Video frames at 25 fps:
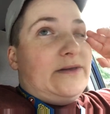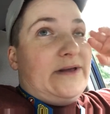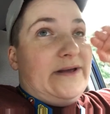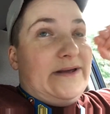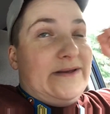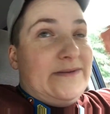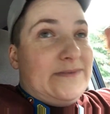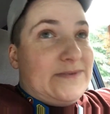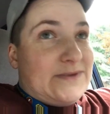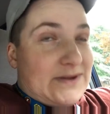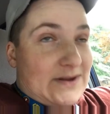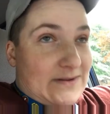
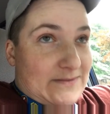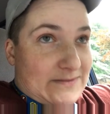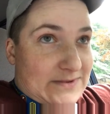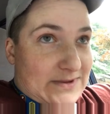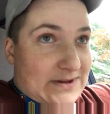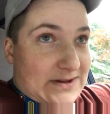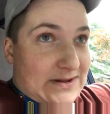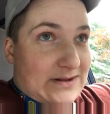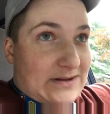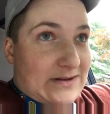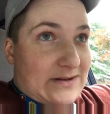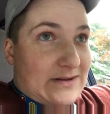leave
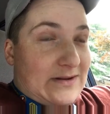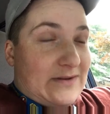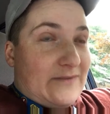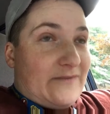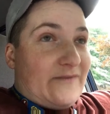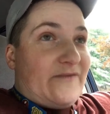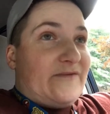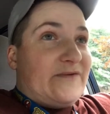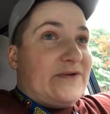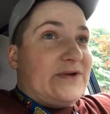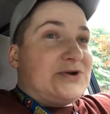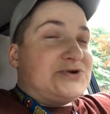
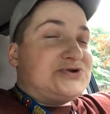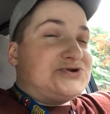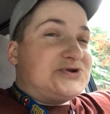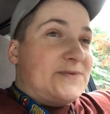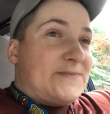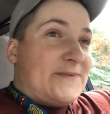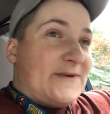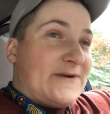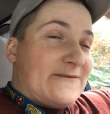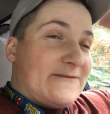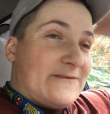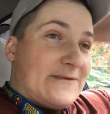something for the
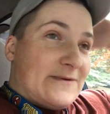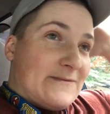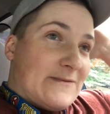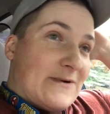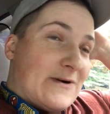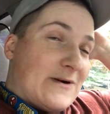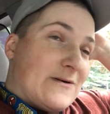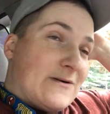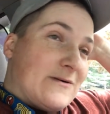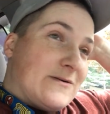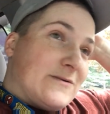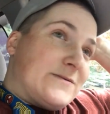shipping for
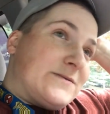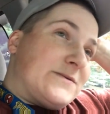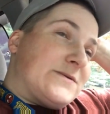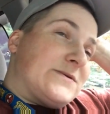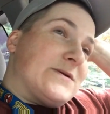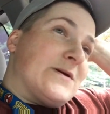tomorrow.